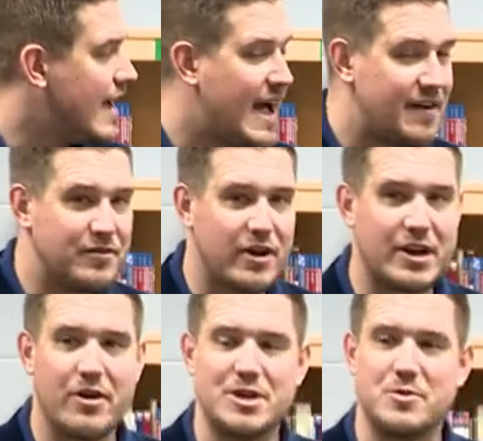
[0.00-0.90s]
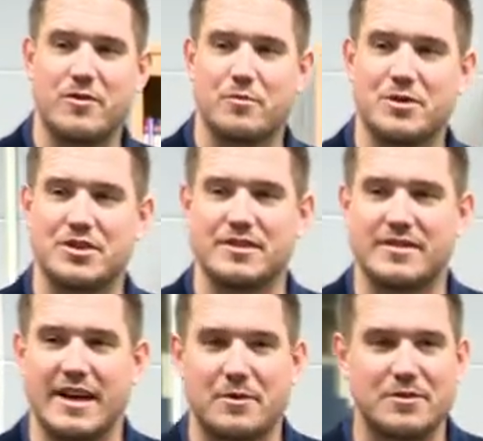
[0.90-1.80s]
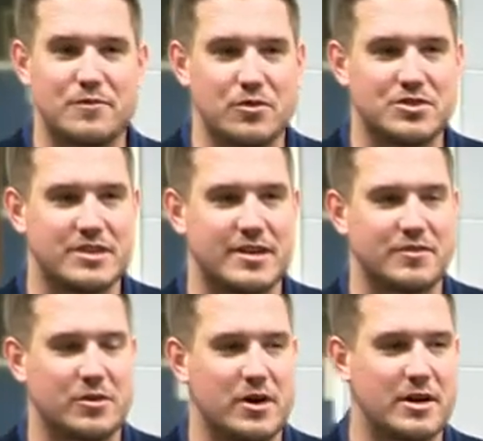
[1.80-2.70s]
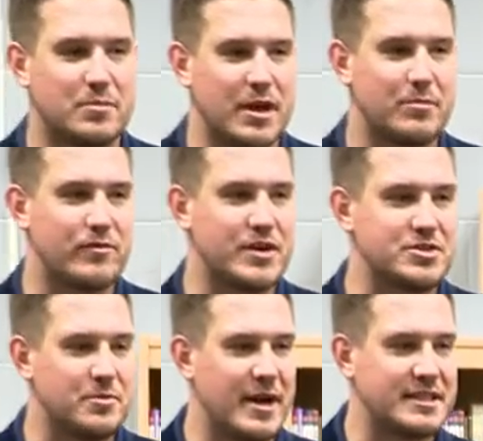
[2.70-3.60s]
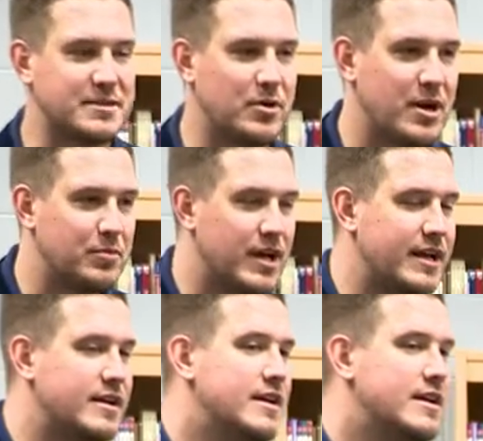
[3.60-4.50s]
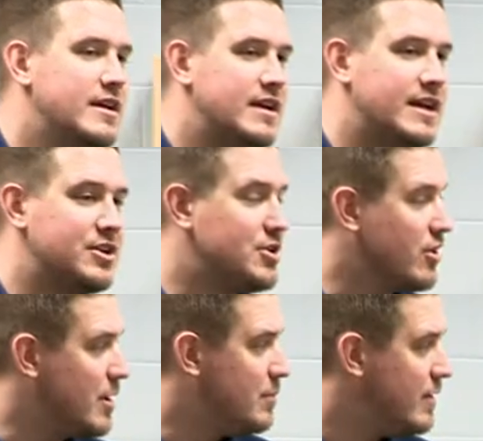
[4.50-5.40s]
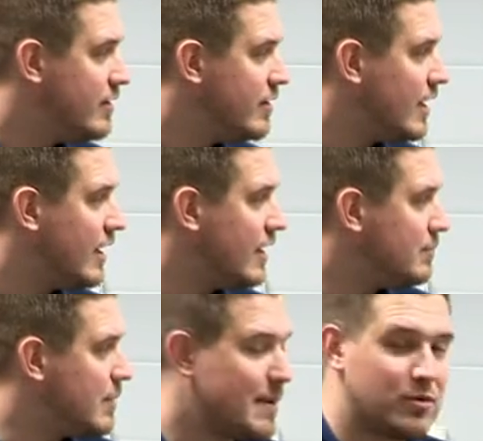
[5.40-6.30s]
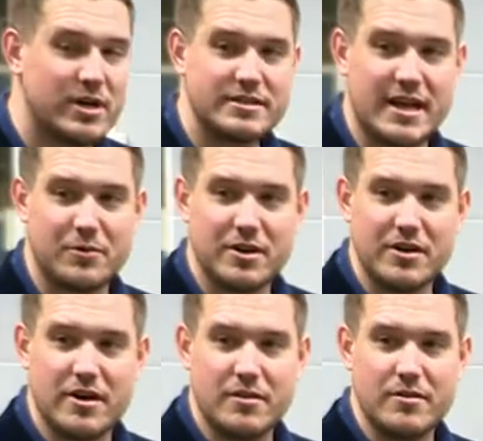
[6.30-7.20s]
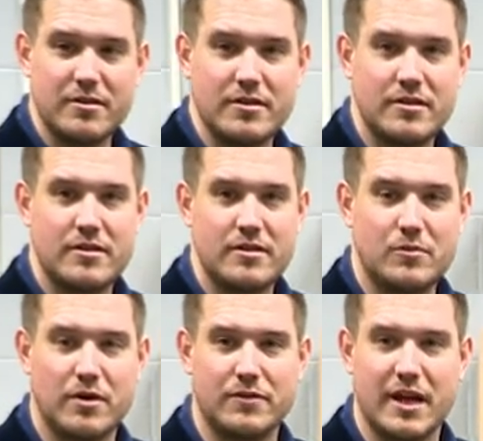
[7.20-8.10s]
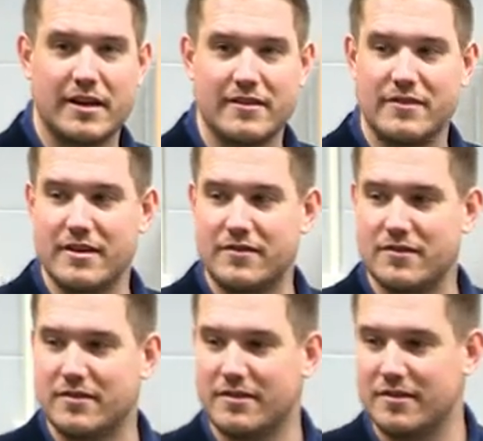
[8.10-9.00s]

after I graduated from Michigan State, I was fortunate enough to go on and play professional basketball. I played in Europe. Uh, pop quiz, anyone know what flag this is?